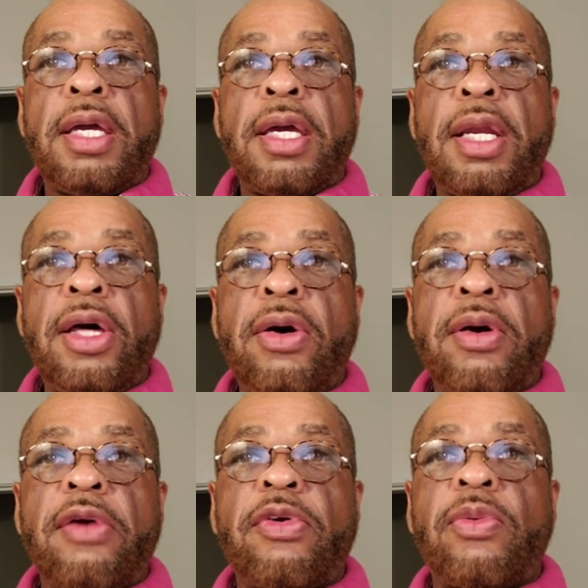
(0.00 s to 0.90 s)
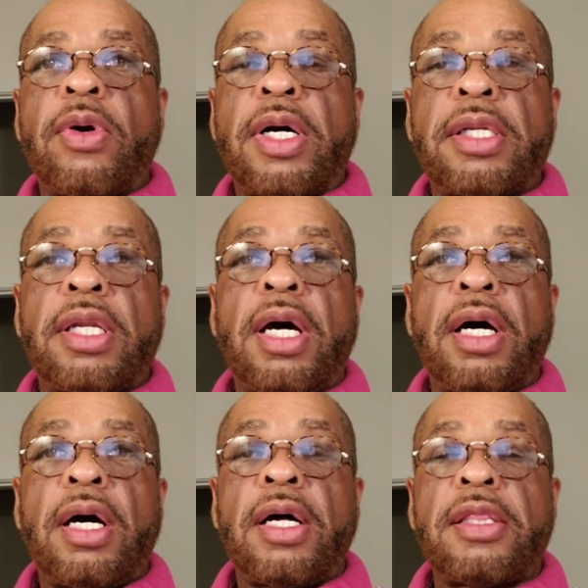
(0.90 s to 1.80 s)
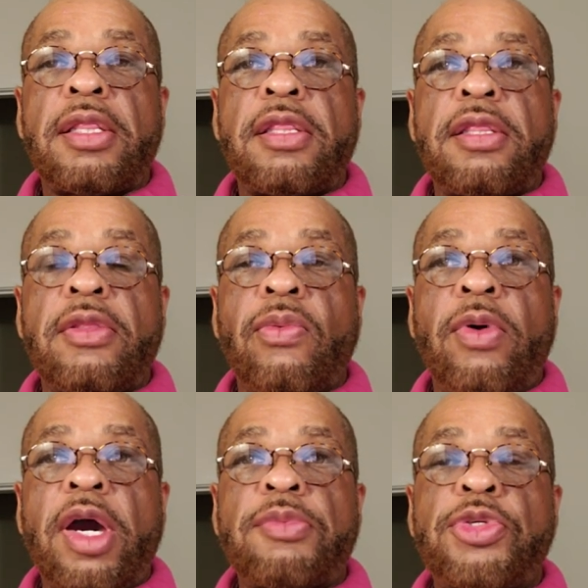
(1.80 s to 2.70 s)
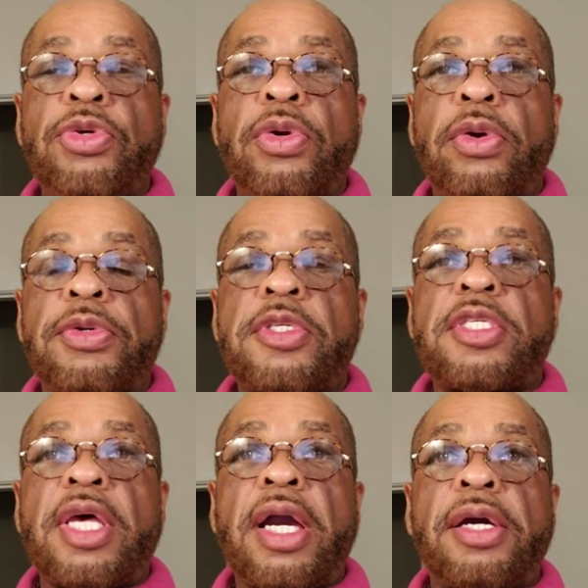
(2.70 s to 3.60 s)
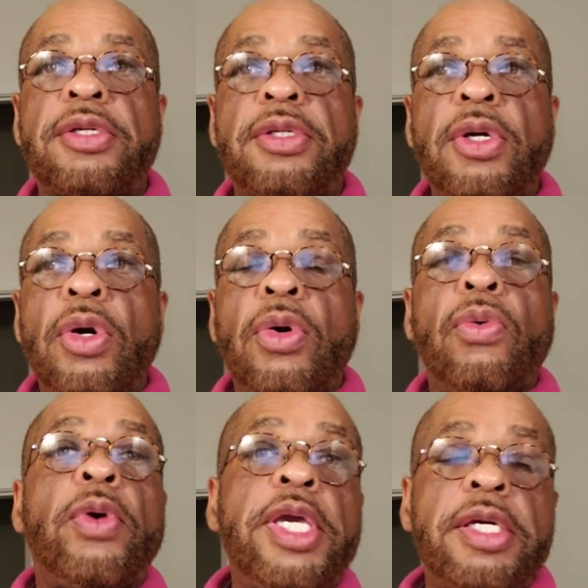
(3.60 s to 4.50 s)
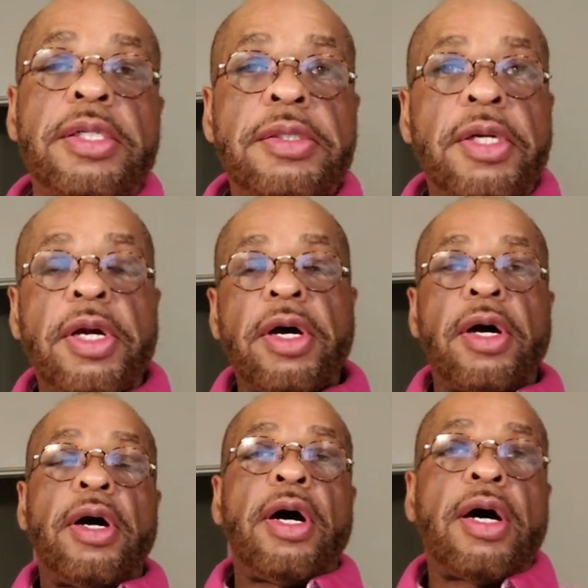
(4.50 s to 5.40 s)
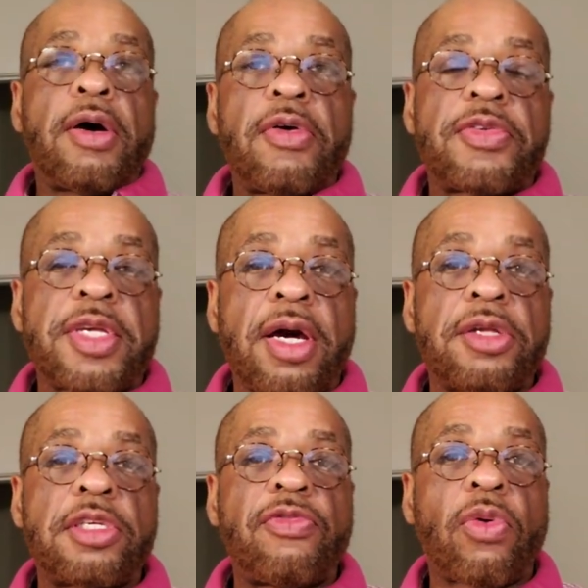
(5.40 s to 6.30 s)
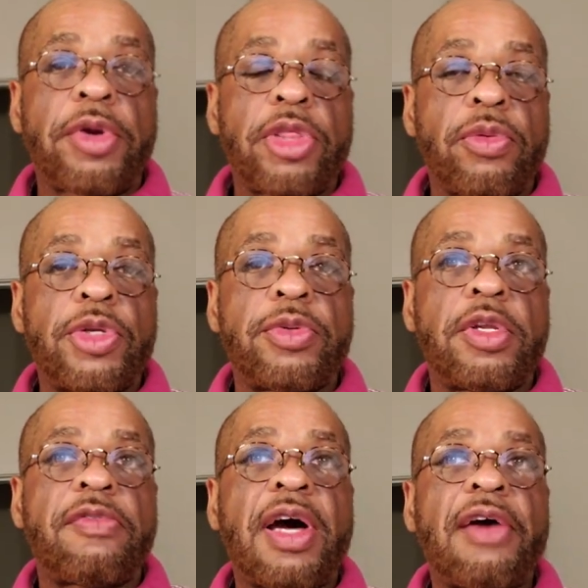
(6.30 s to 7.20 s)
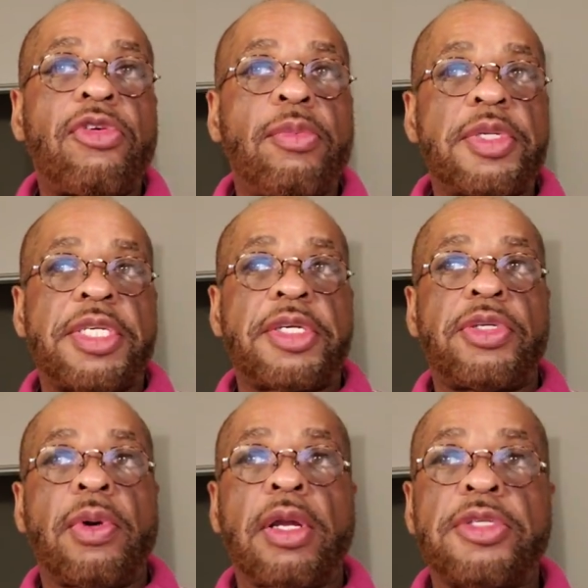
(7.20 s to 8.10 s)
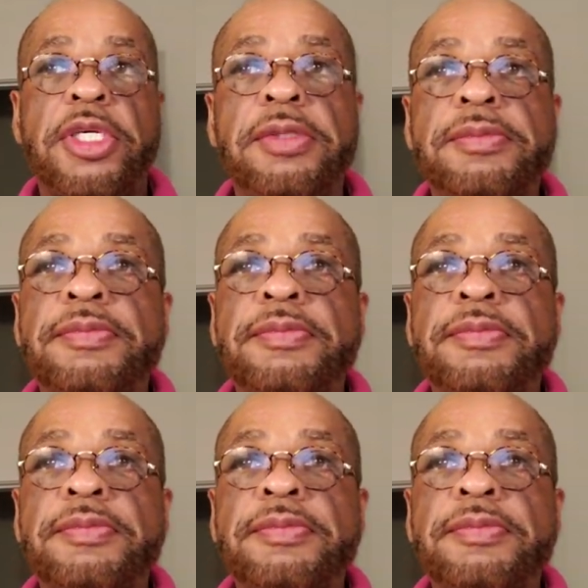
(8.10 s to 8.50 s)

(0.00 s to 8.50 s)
Hello, everyone. Welcome to your second week, Psychology 4325, Human Sexuality.